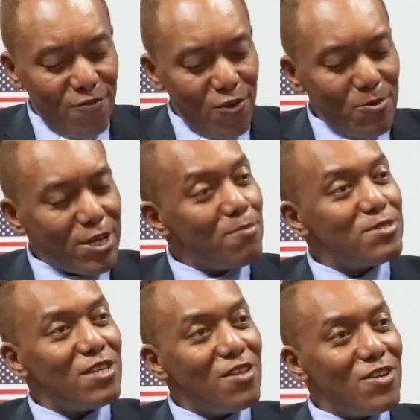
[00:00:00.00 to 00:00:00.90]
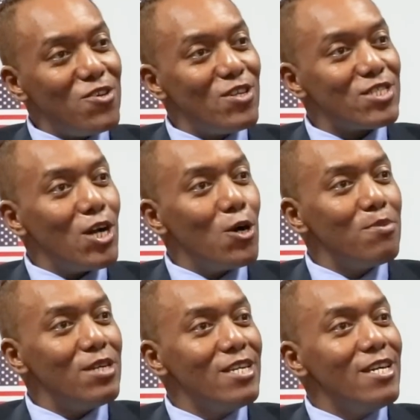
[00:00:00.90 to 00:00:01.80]
former captain in the US
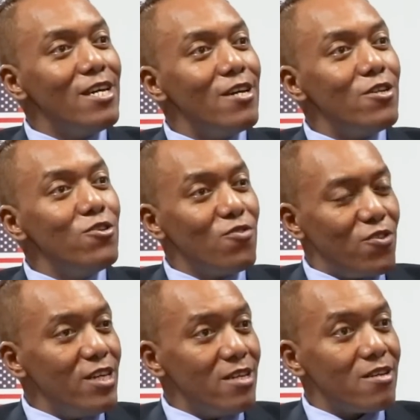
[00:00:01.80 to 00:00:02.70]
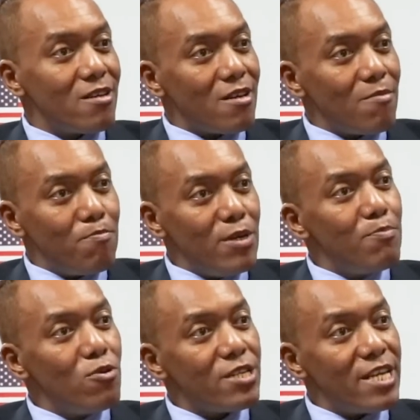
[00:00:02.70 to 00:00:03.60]
Army, do you think
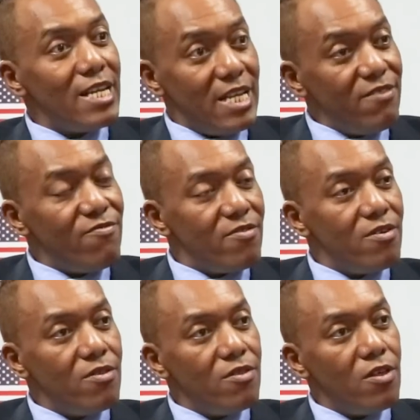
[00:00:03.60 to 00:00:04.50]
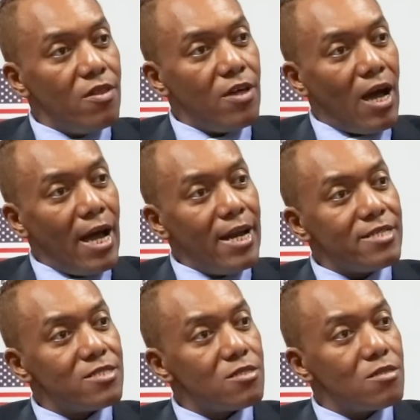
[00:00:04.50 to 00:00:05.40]
people can live in the
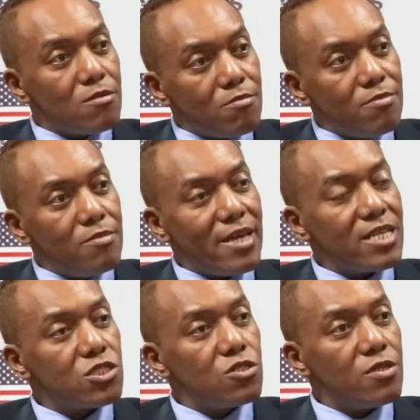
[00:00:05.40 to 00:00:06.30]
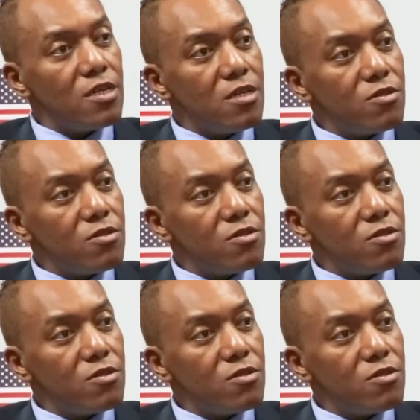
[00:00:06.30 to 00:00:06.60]
islands next to the